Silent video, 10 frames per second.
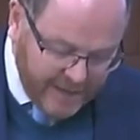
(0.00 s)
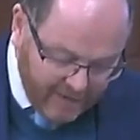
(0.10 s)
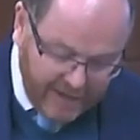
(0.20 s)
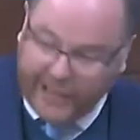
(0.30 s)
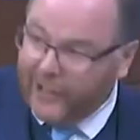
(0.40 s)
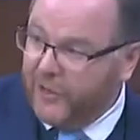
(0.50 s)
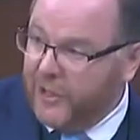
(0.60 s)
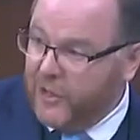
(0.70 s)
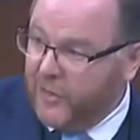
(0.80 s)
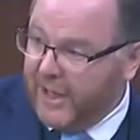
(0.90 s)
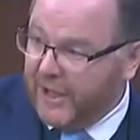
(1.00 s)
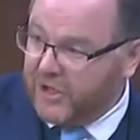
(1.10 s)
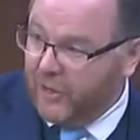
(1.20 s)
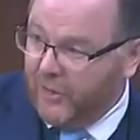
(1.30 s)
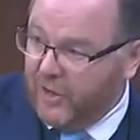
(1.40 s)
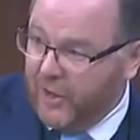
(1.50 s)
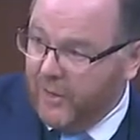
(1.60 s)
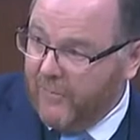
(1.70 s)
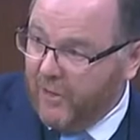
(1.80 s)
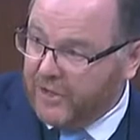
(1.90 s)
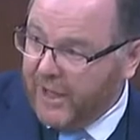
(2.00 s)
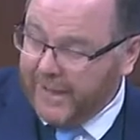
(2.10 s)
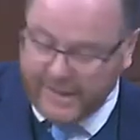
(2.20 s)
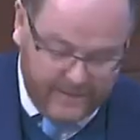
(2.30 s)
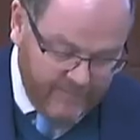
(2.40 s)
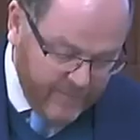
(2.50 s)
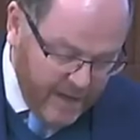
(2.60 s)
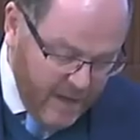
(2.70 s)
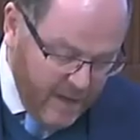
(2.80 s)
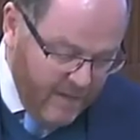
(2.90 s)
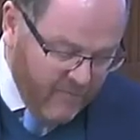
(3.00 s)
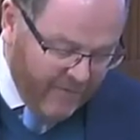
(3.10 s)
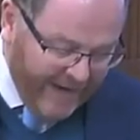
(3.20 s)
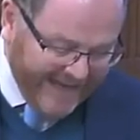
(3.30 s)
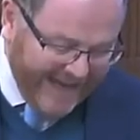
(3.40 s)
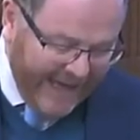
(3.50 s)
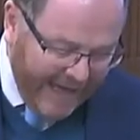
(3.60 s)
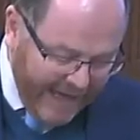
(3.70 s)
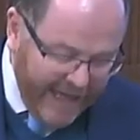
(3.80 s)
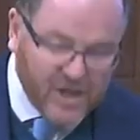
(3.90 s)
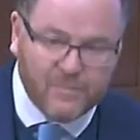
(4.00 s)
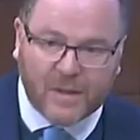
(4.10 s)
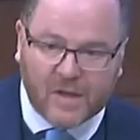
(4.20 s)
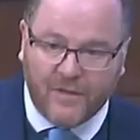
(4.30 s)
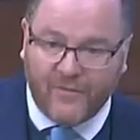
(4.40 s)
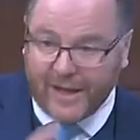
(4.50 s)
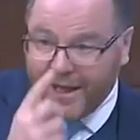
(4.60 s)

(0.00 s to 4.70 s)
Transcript: does include a new section on solar projects, providing clear, specific